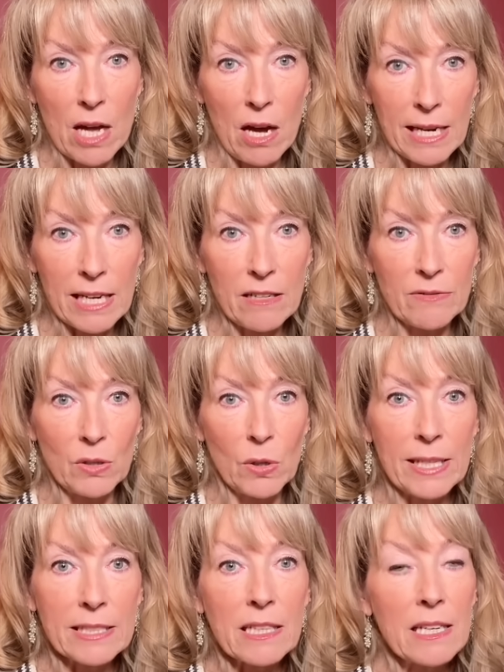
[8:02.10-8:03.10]
I can
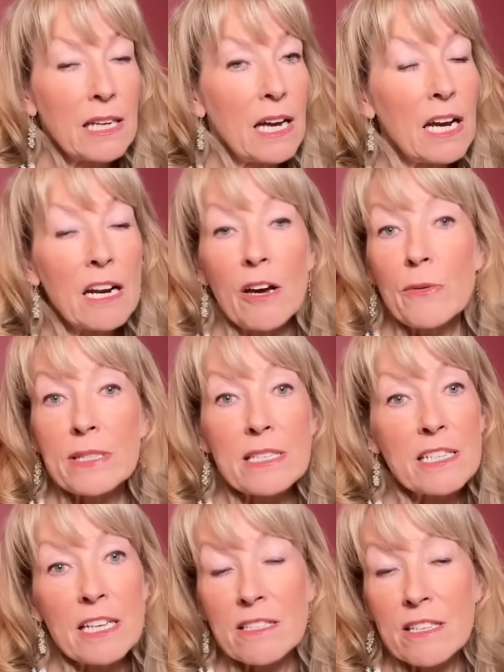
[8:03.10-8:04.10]
avoid, and I would
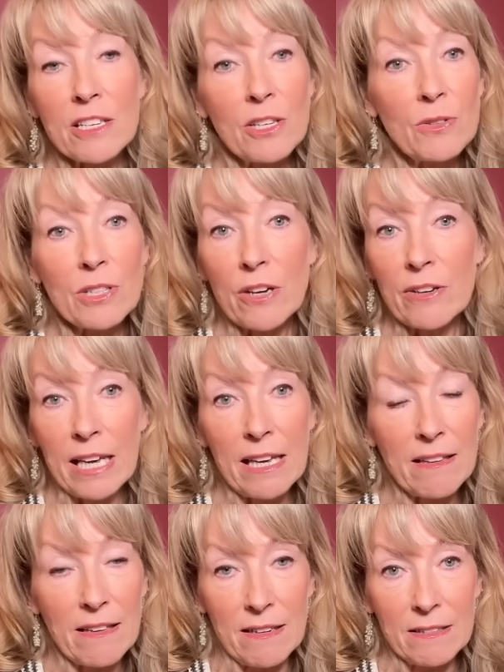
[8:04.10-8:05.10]
suggest that you don't
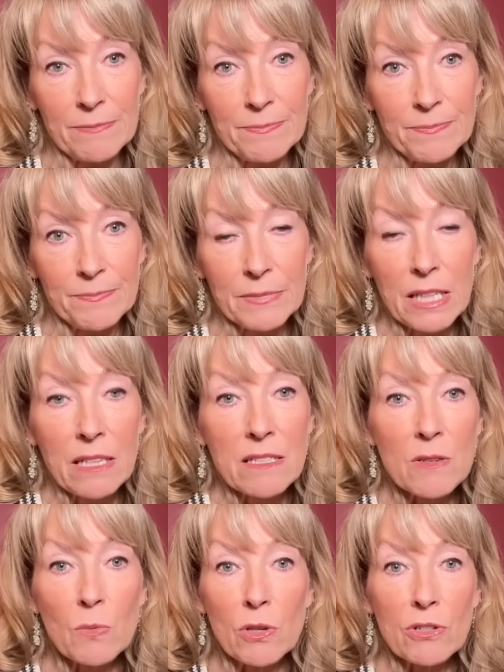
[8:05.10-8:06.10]
either. So
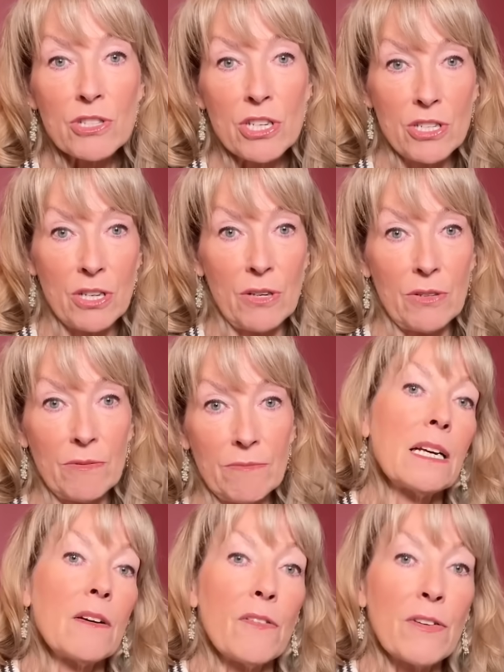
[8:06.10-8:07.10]
what to do?
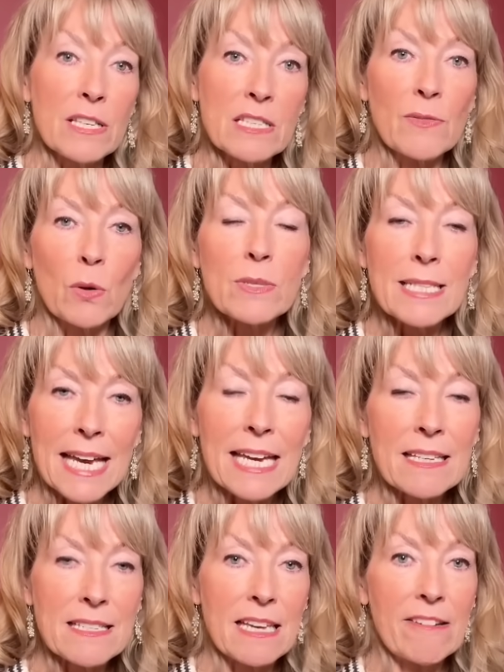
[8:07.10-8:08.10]
First of all, take it
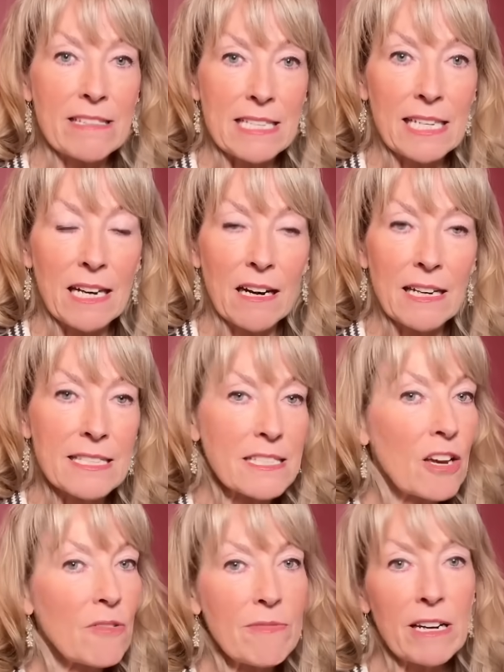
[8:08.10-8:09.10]
seriously, guys.
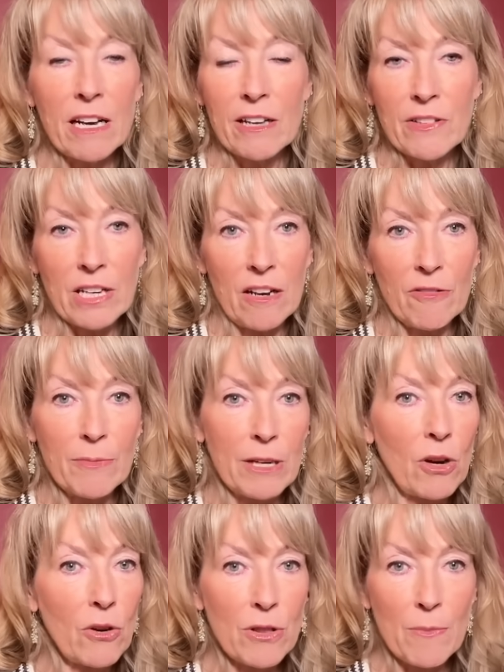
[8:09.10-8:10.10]
Don't rely on the government
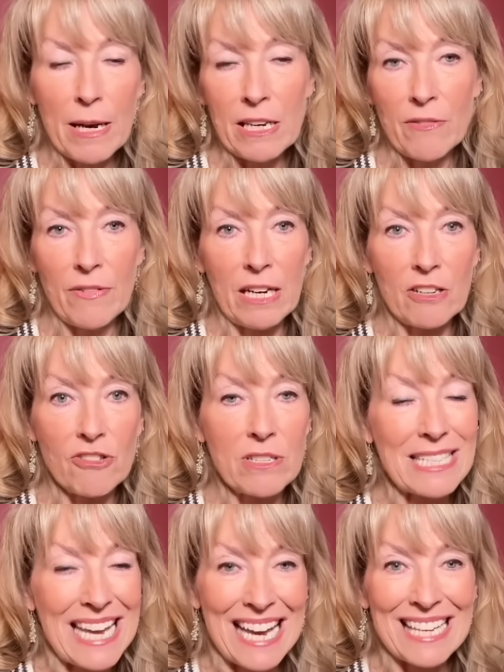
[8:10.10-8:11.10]
or the manufacturers
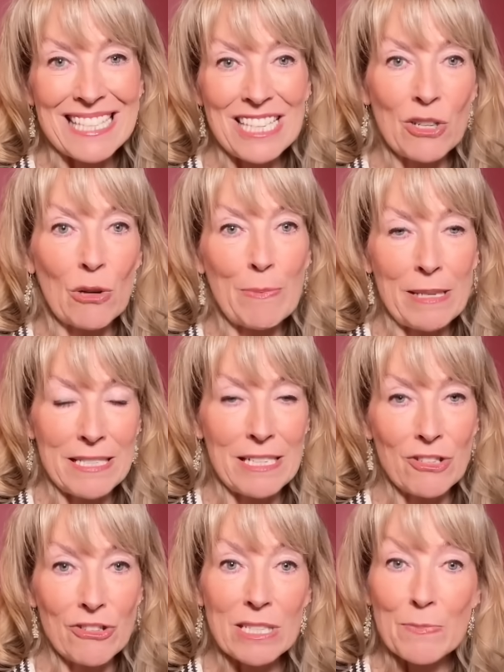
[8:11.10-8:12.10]
to act in your best
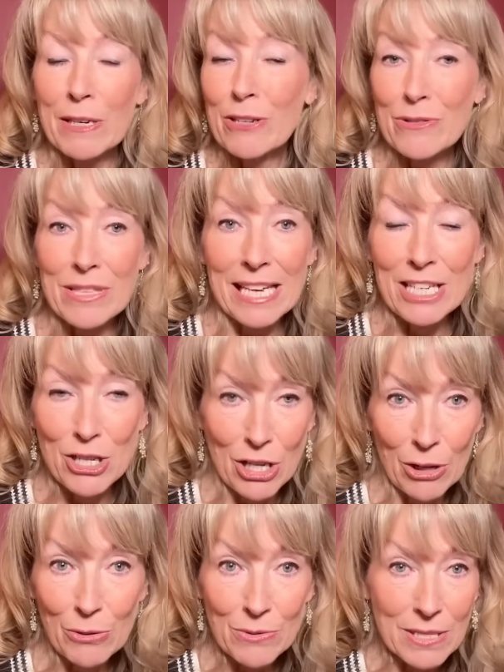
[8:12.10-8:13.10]
interest because they
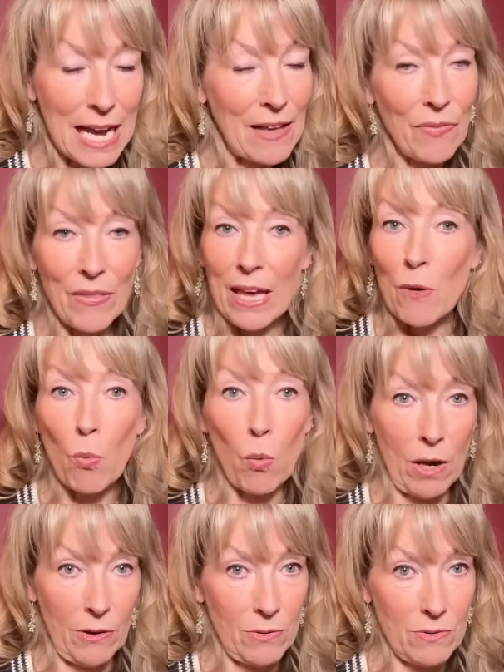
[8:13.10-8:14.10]
don't and they
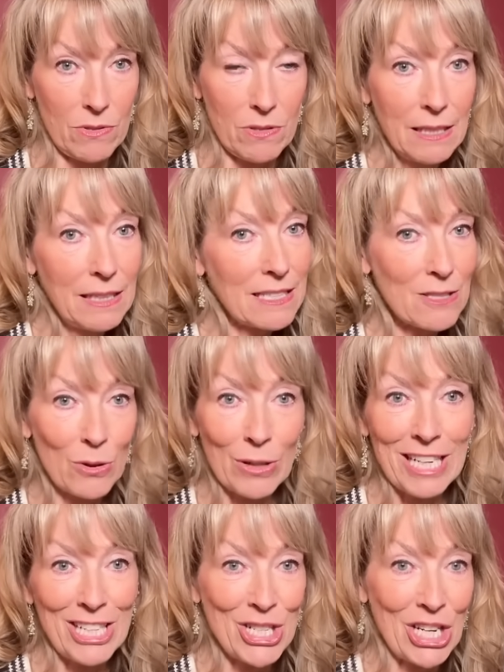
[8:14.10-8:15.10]
won't. That's not
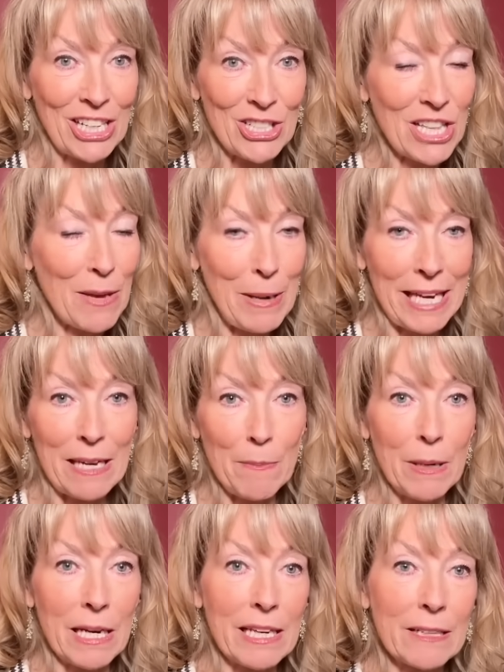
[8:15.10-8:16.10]
going to change. They're making
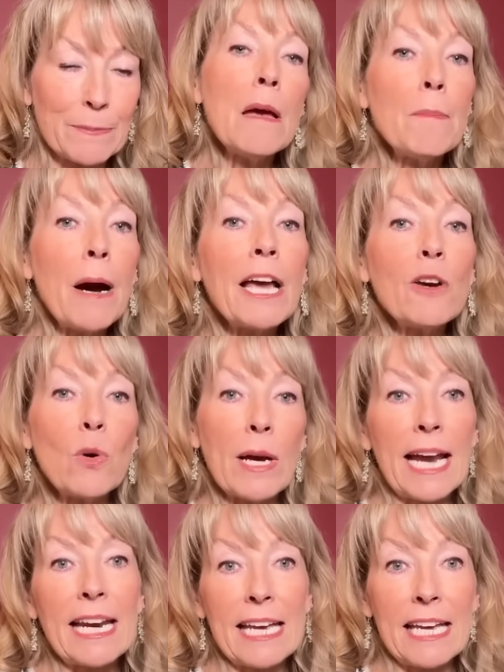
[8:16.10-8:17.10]
money. Buy
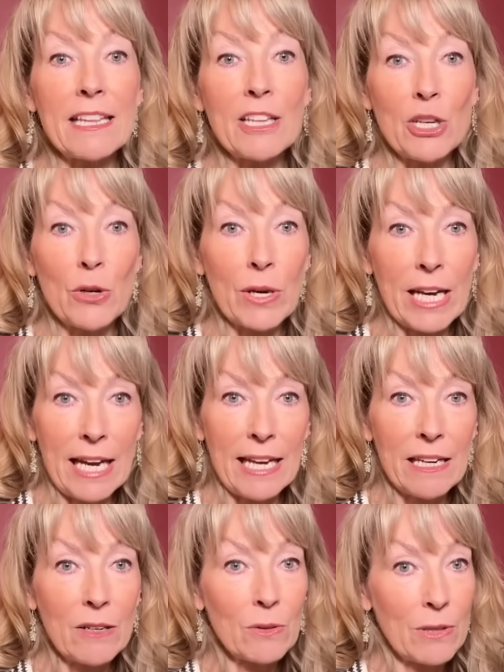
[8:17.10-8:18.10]
organic in the UK,
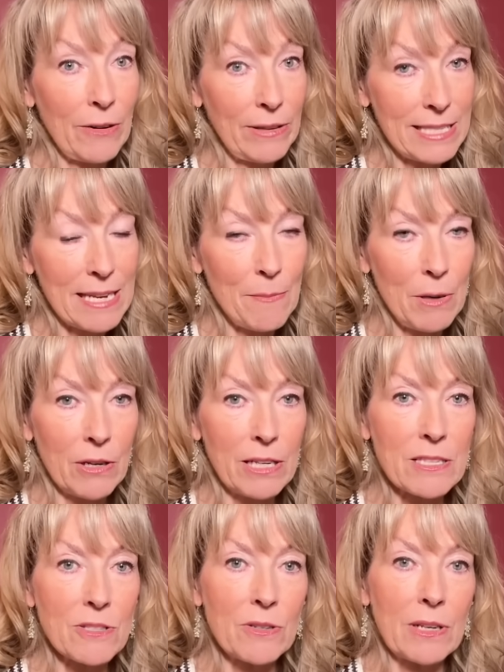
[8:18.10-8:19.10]
although in Denmark it's
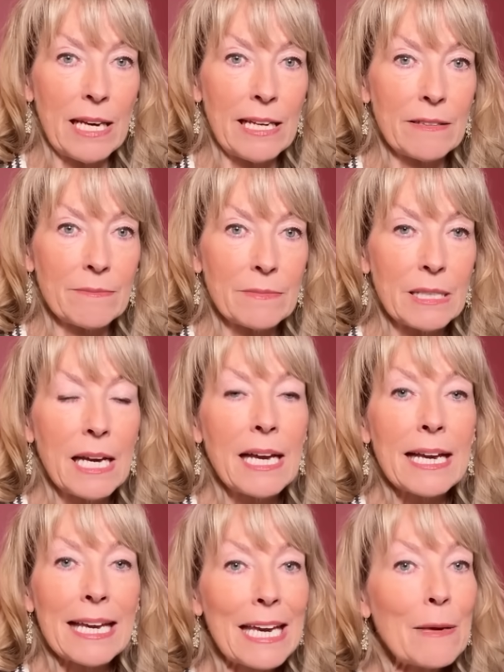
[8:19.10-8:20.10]
too late.
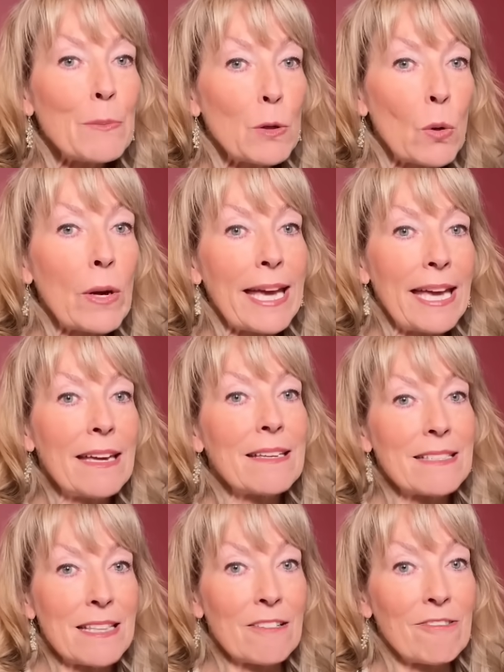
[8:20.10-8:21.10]
Keep your ear
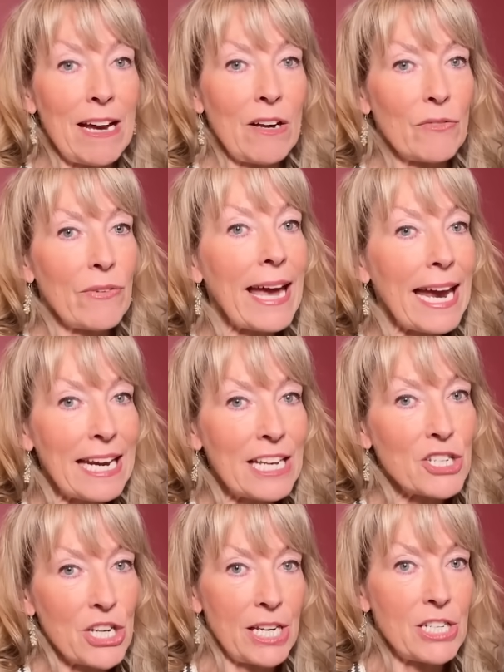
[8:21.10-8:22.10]
to the ground for any
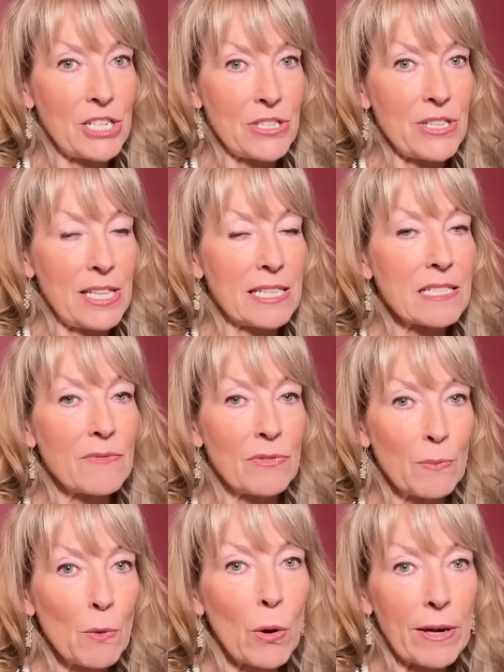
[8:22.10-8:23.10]
changes to this and for
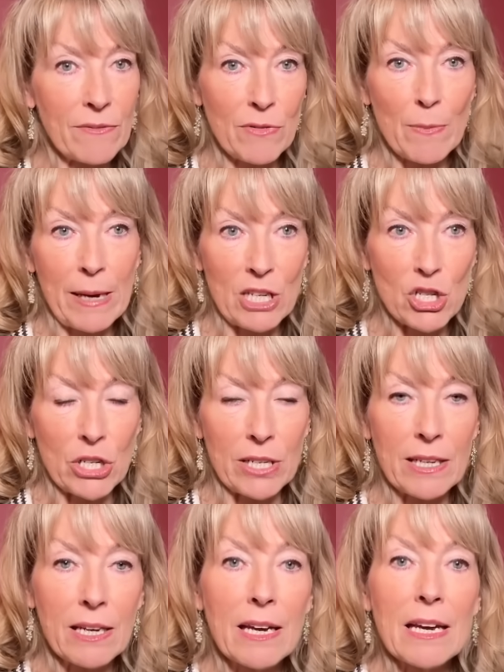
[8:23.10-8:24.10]
more information.
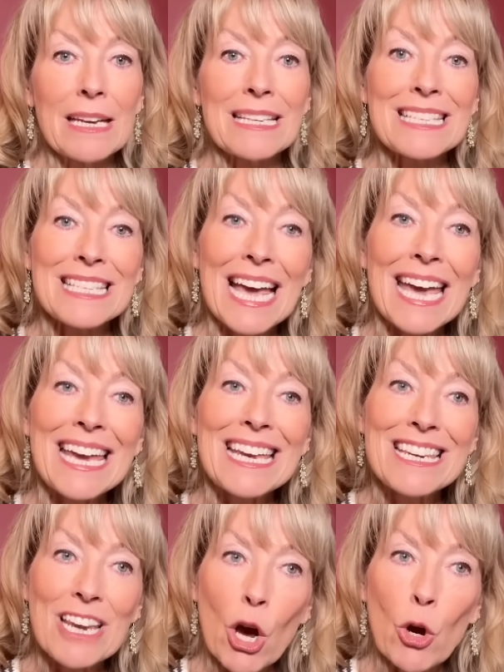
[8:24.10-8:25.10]
Say
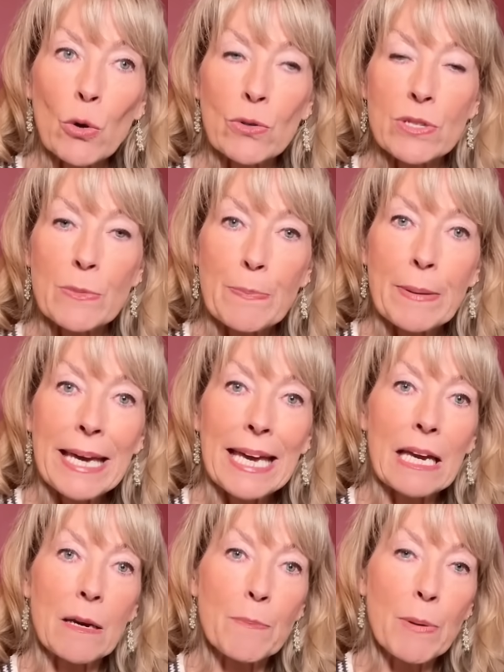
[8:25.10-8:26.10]
no to
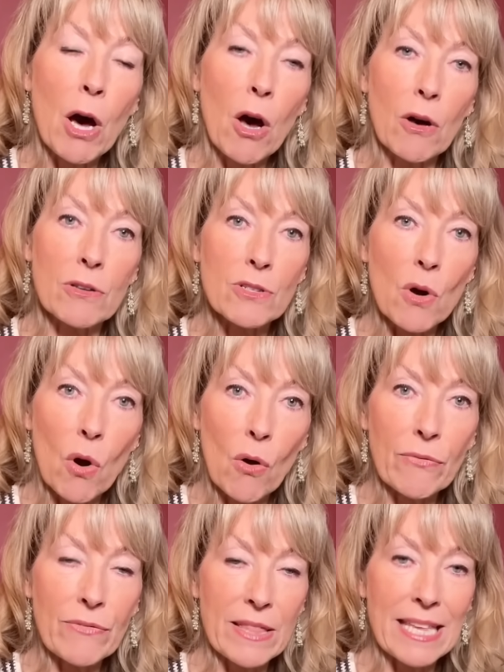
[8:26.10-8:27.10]
being part
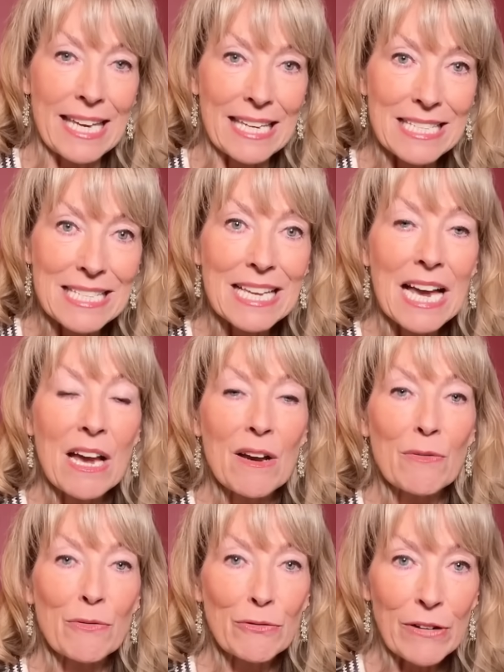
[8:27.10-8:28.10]
of this
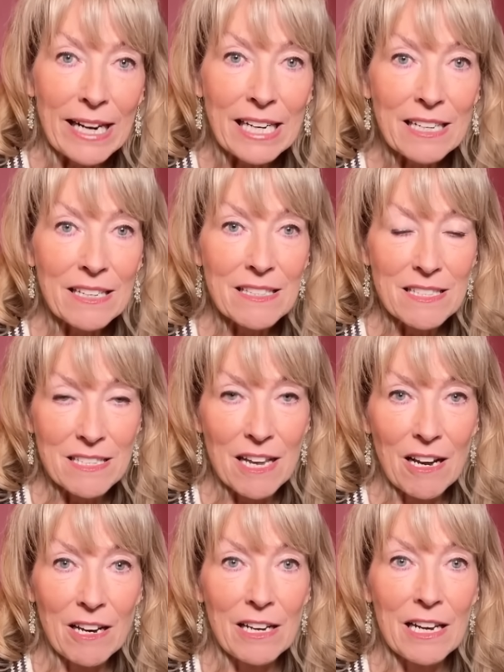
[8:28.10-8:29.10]

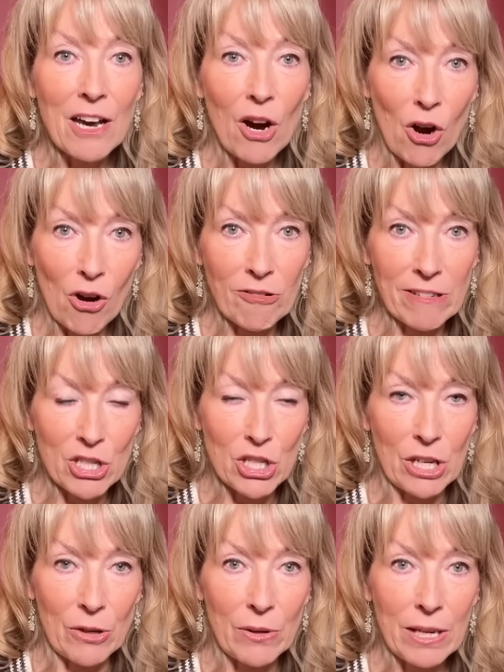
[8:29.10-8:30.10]
Frankenstein horror show.